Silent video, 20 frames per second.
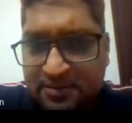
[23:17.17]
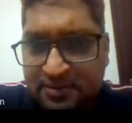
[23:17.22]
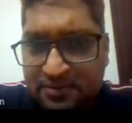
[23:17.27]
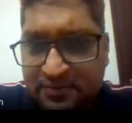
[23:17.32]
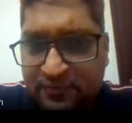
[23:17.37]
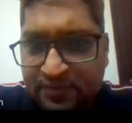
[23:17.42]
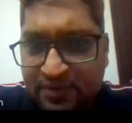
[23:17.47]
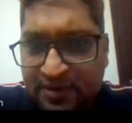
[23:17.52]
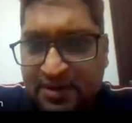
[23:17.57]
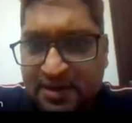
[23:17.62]

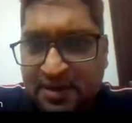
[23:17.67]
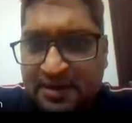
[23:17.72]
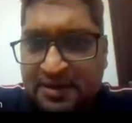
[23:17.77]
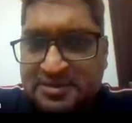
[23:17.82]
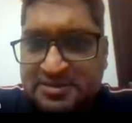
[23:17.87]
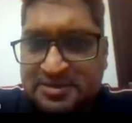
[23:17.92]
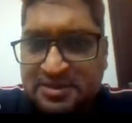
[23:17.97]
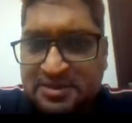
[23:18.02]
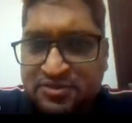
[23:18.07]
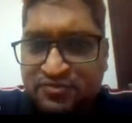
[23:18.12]
when a
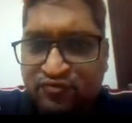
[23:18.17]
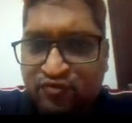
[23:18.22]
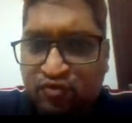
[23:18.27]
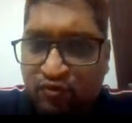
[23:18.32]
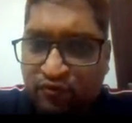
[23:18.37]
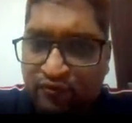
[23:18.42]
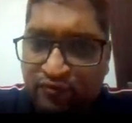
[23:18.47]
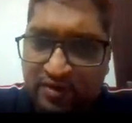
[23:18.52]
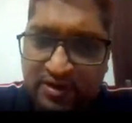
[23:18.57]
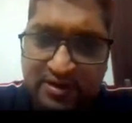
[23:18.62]
condition is
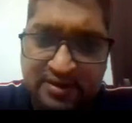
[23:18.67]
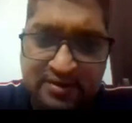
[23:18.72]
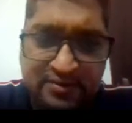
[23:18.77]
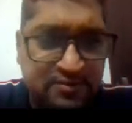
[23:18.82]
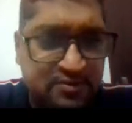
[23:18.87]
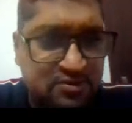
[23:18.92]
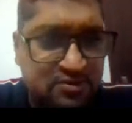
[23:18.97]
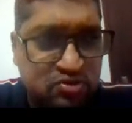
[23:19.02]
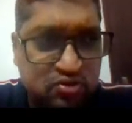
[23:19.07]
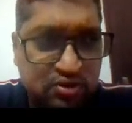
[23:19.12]
fulfilled.
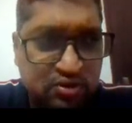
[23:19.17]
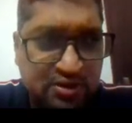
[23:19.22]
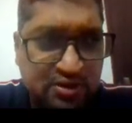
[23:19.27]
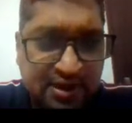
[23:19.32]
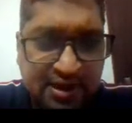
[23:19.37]
So it